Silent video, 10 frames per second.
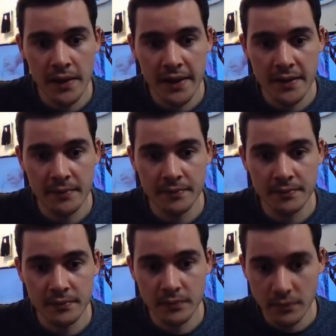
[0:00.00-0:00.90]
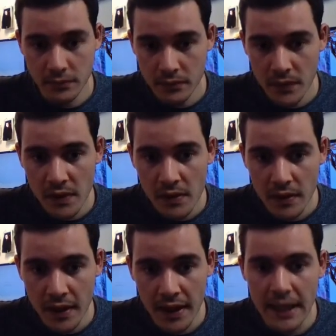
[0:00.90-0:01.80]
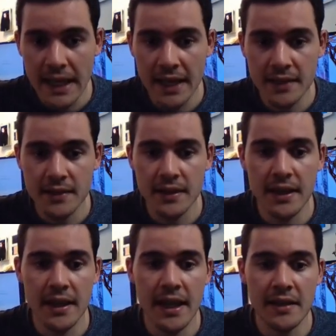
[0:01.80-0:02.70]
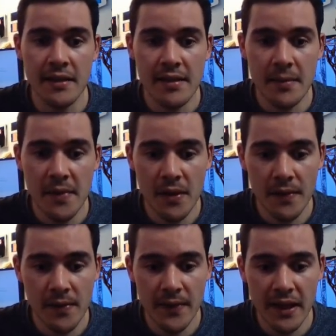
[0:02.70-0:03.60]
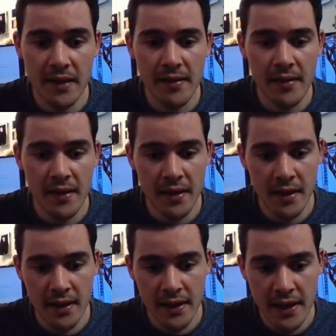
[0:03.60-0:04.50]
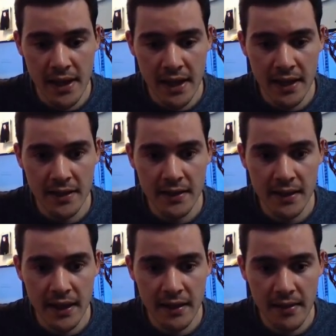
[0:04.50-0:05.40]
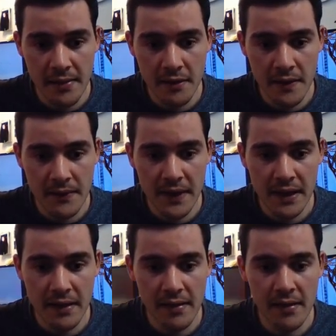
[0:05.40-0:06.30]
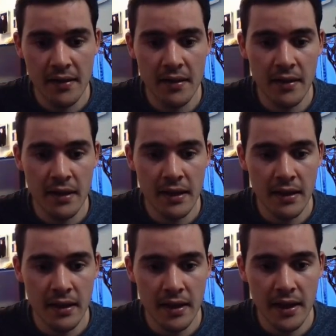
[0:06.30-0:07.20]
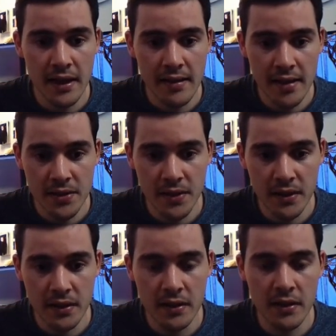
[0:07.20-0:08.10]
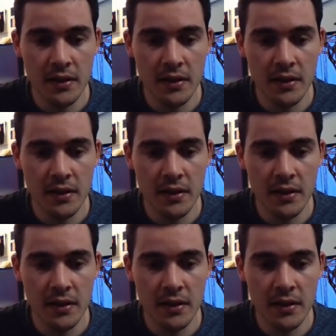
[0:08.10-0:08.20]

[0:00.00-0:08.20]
Right. I had added some service files, he added other service files, etc.